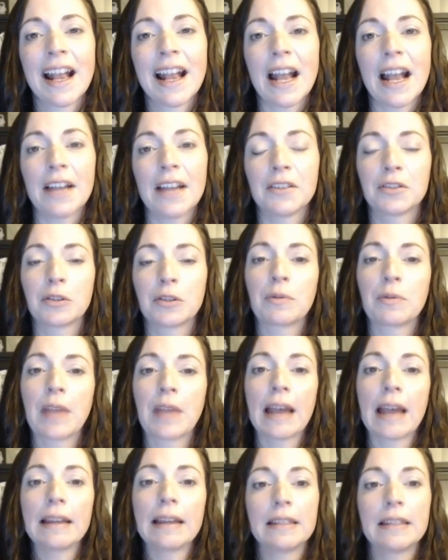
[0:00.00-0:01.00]
And so
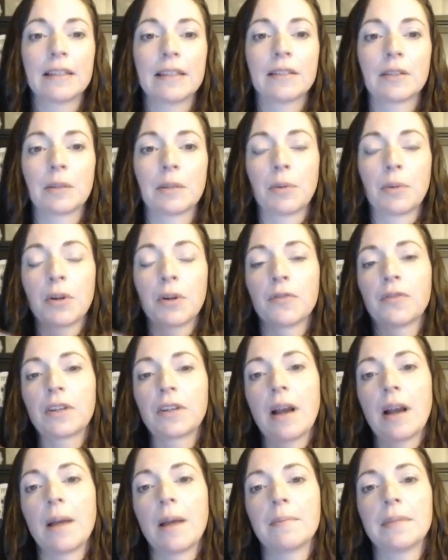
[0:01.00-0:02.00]
that is a
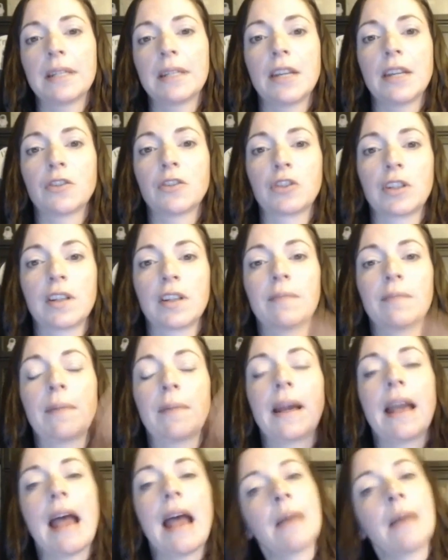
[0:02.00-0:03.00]
perfect combination of my
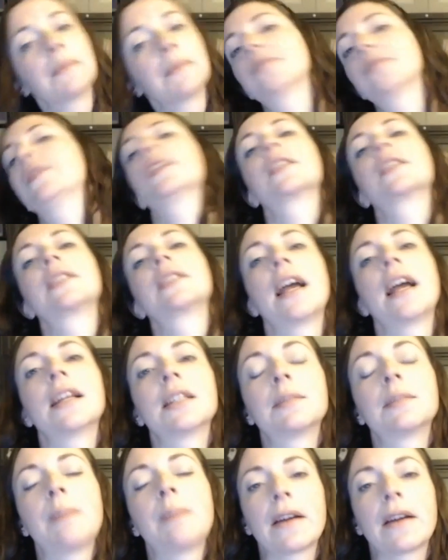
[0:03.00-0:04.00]
atmospheric
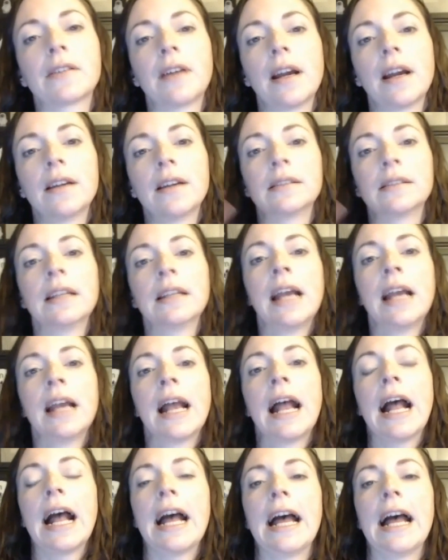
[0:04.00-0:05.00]
science background
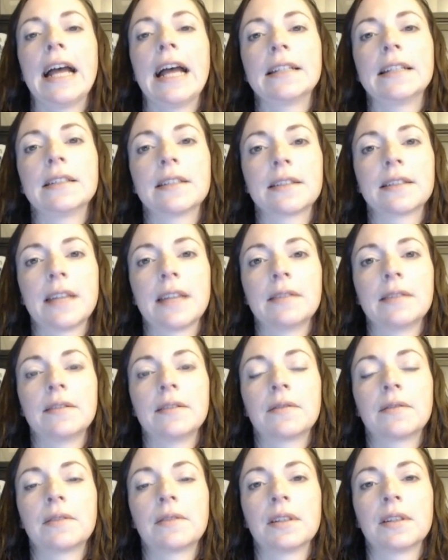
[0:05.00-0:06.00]
and
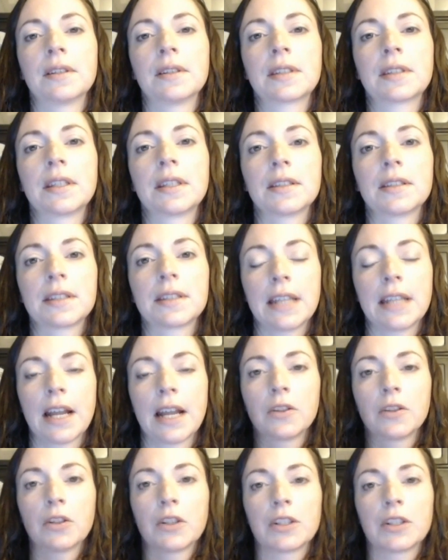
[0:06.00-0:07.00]
then the skills that I
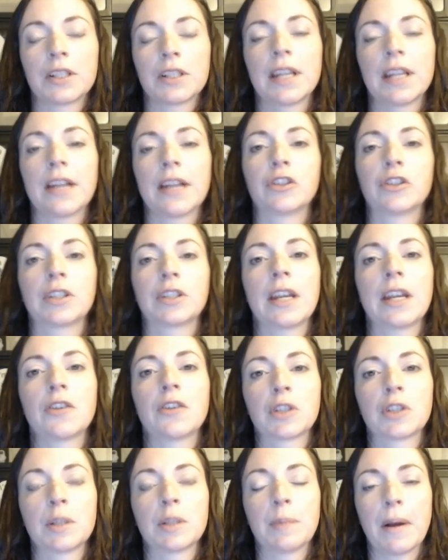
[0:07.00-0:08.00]
learned in
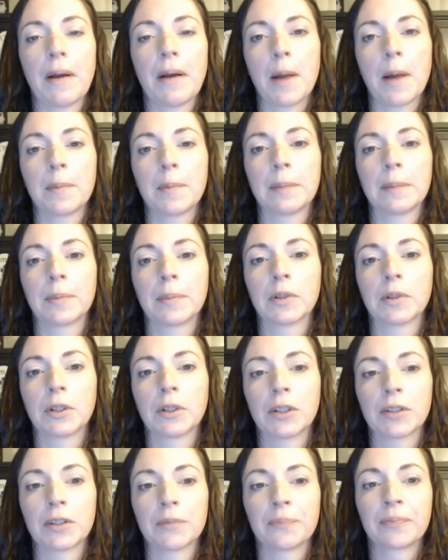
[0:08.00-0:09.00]
education about how people
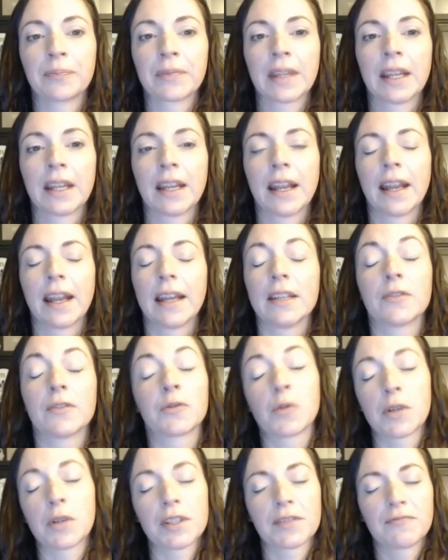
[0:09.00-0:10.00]
learn. And of
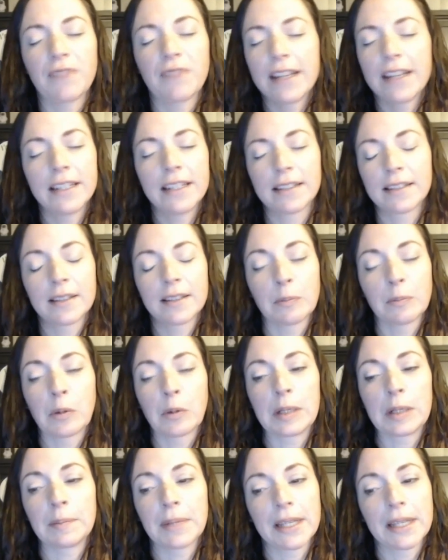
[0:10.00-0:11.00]
course, finance is
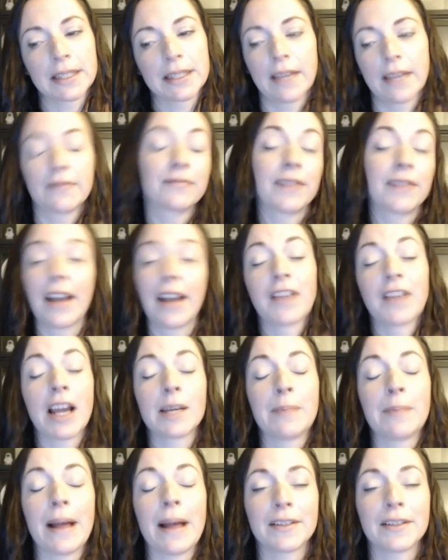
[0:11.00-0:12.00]
important because I've got
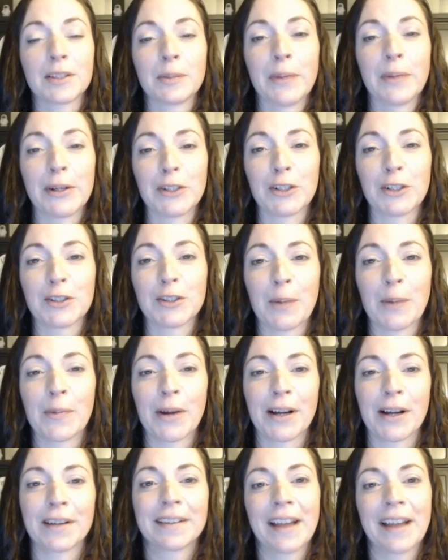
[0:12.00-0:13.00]
to balance a budget
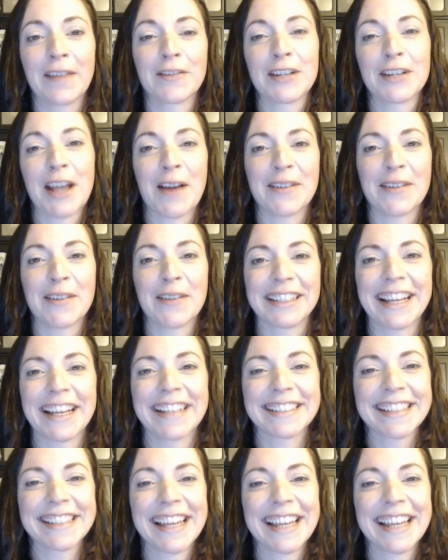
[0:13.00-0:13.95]
somewhere every now and again.